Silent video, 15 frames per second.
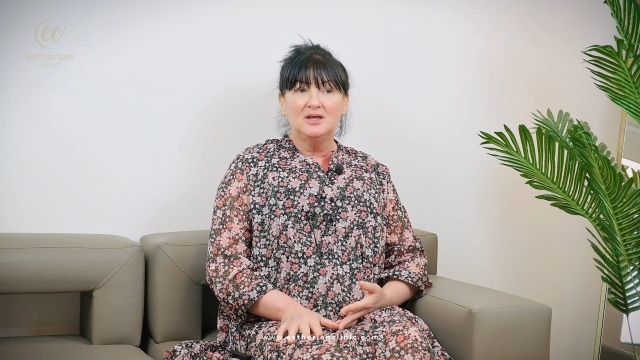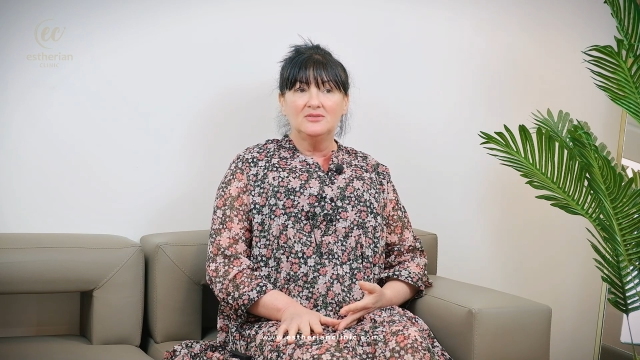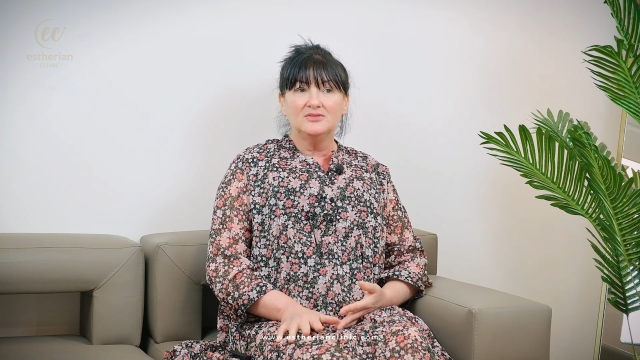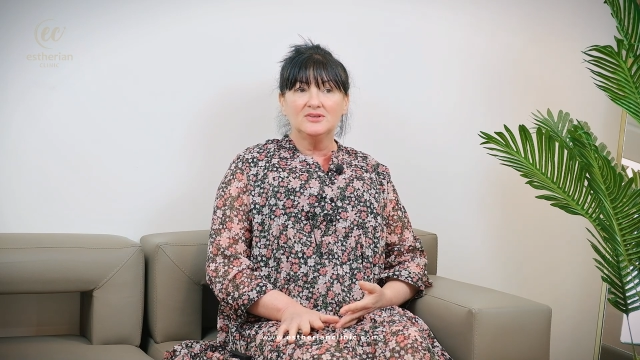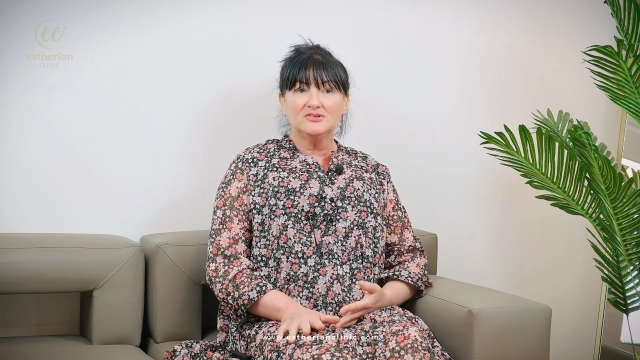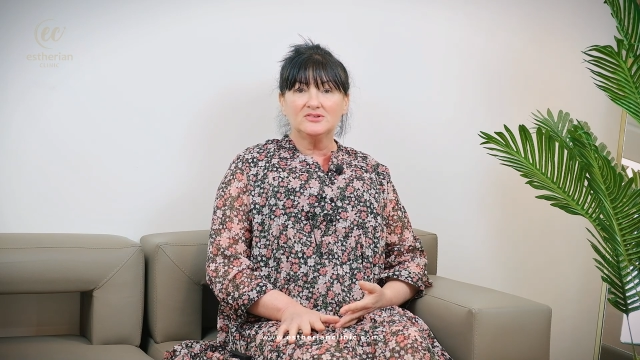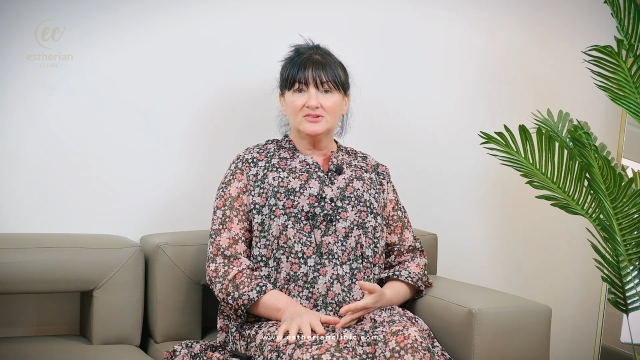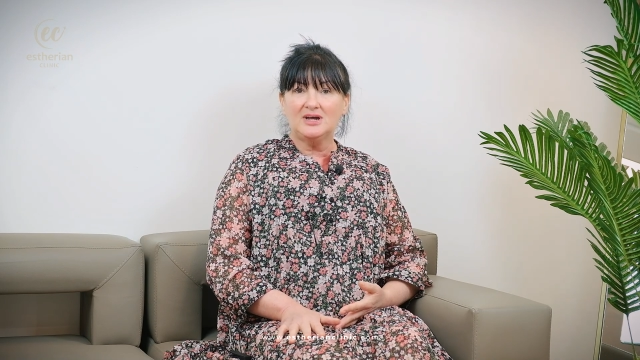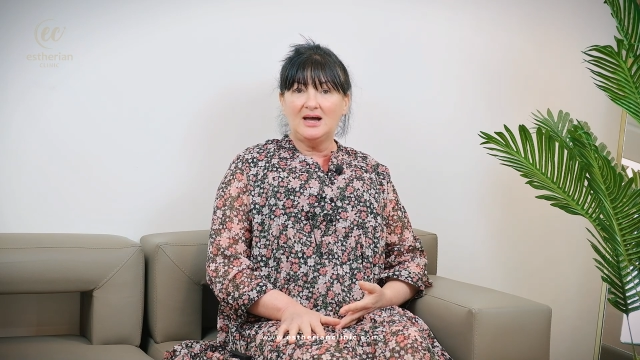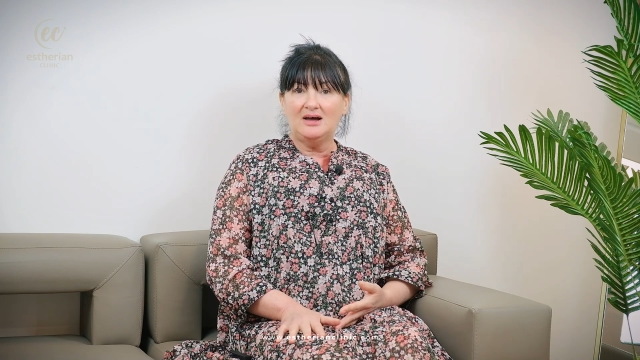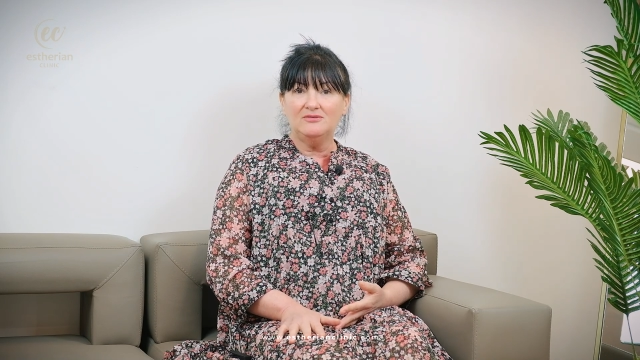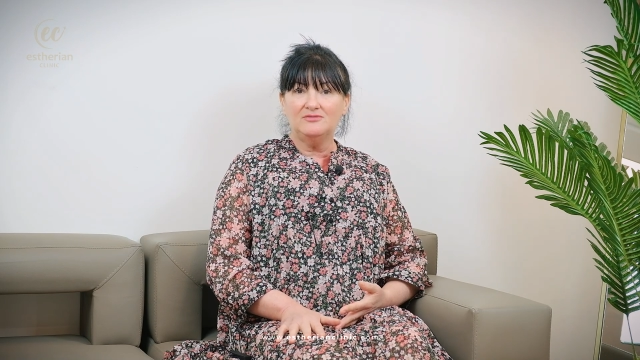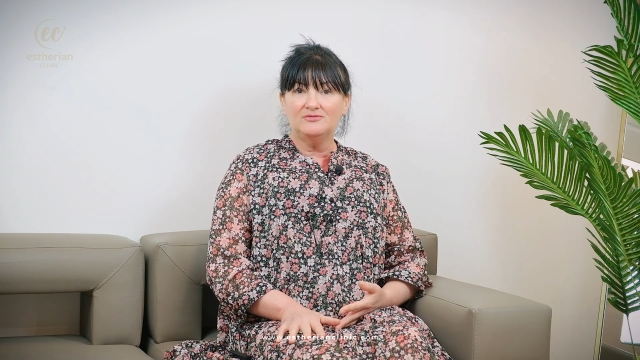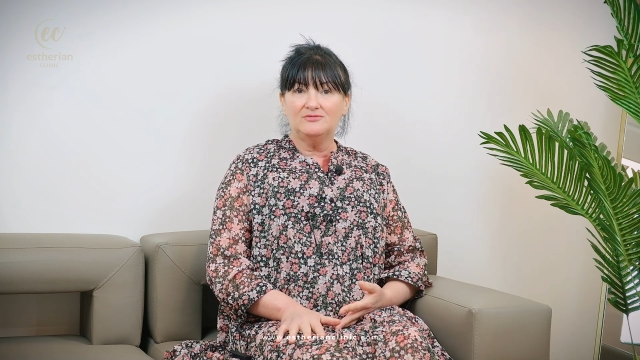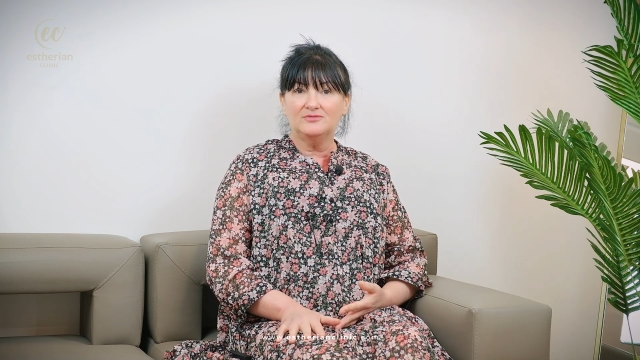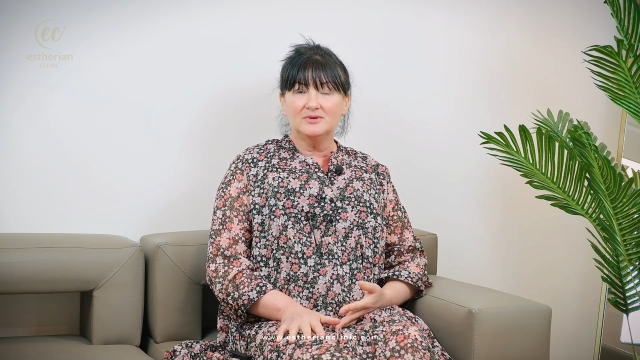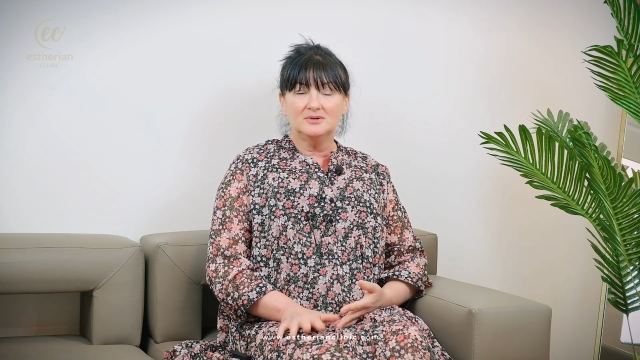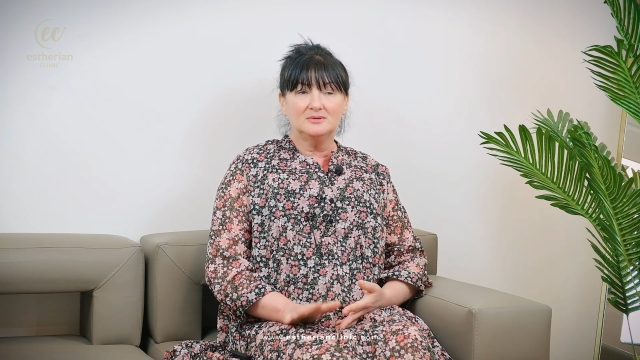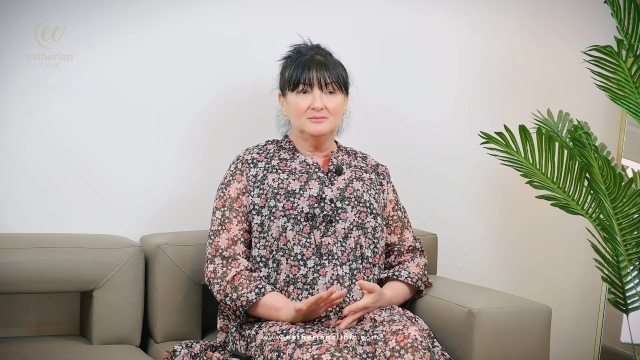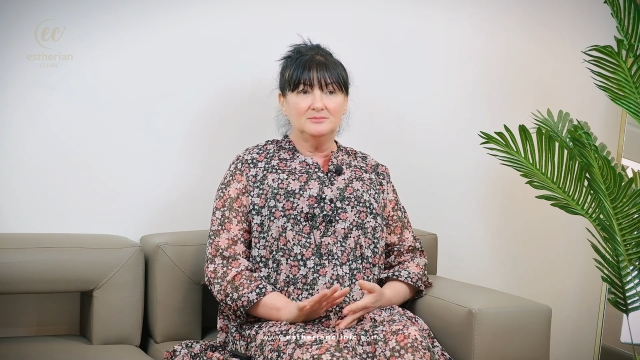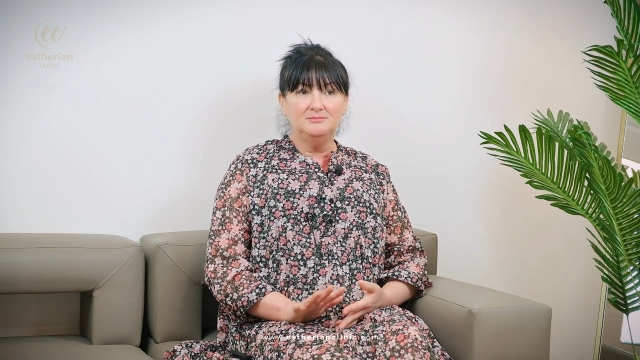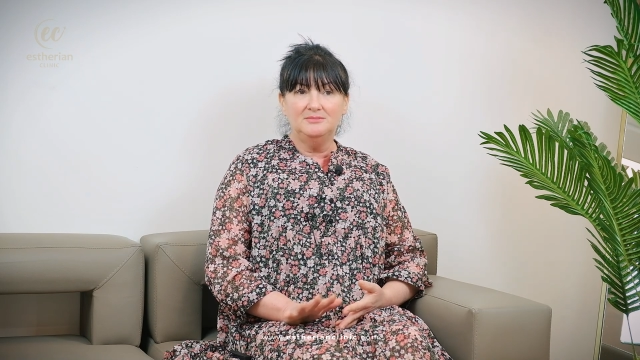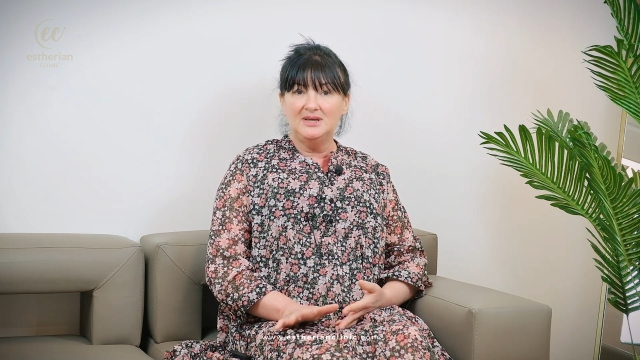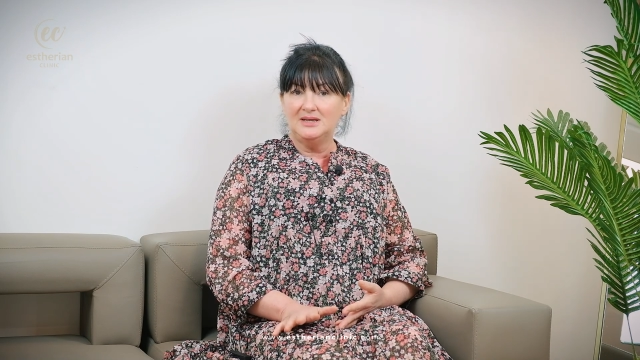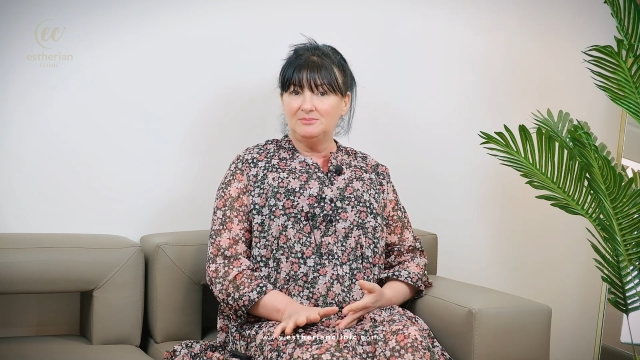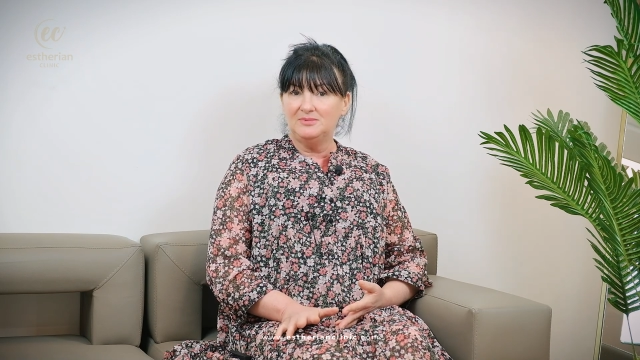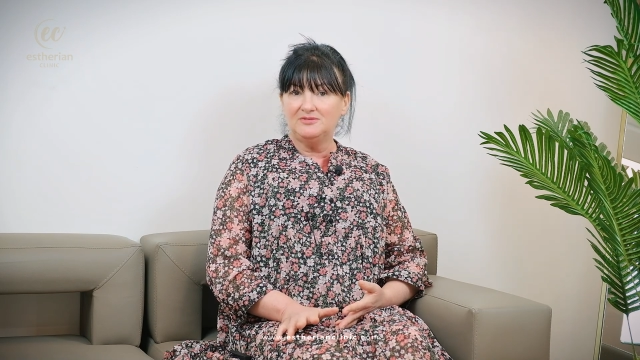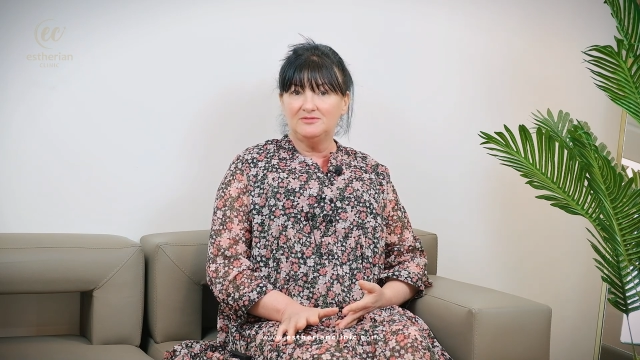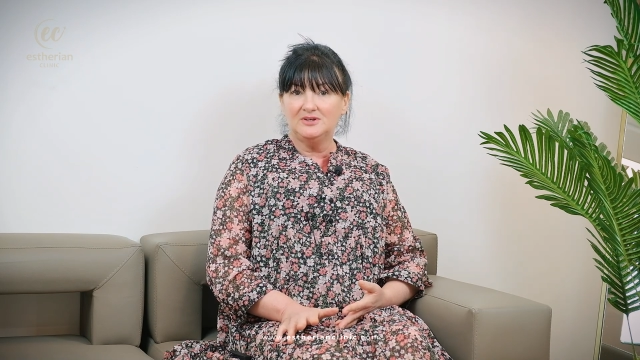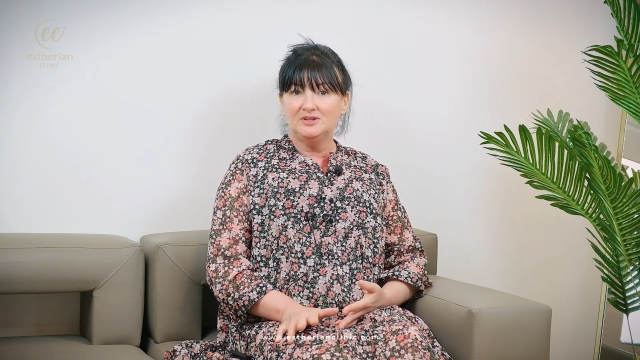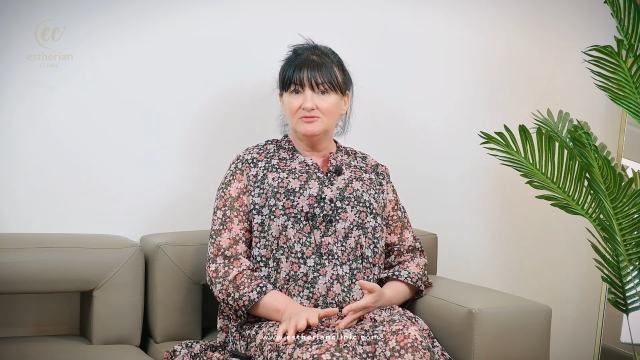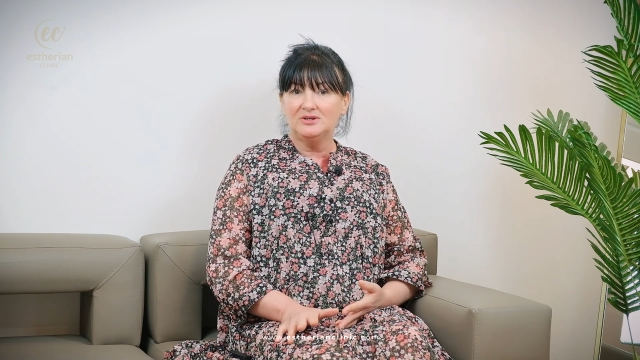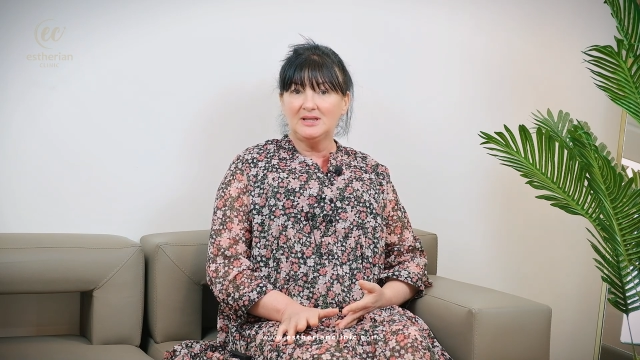The staff made me feel